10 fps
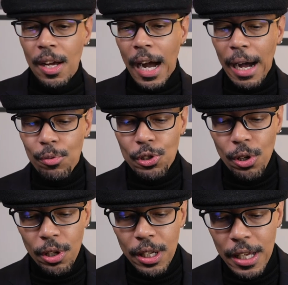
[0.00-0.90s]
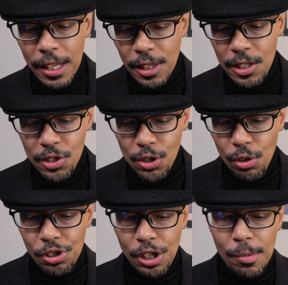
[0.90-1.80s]
I was looking at these
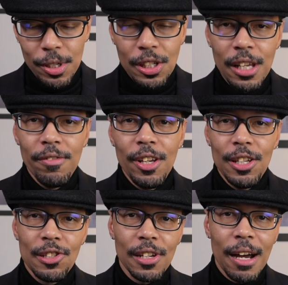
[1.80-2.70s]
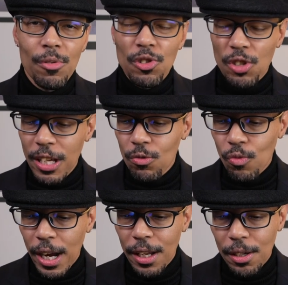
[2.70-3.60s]
Toshiba TVs, and I was getting
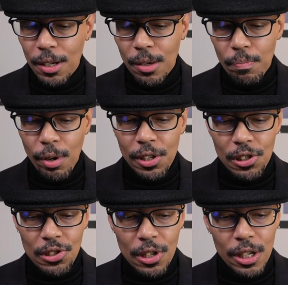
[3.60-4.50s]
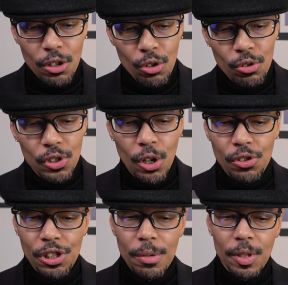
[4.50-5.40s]
ready to purchase a new
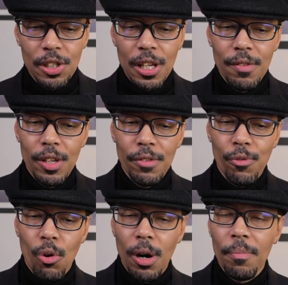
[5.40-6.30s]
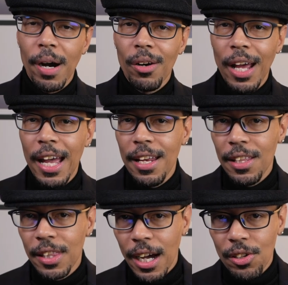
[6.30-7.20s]
Toshiba TV for about
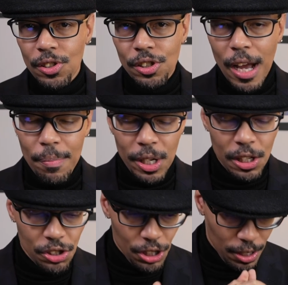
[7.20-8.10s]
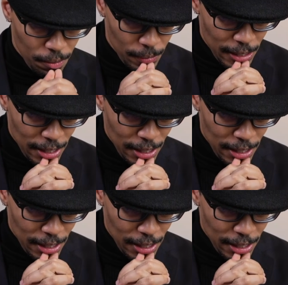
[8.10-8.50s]
80,000 Japanese yen.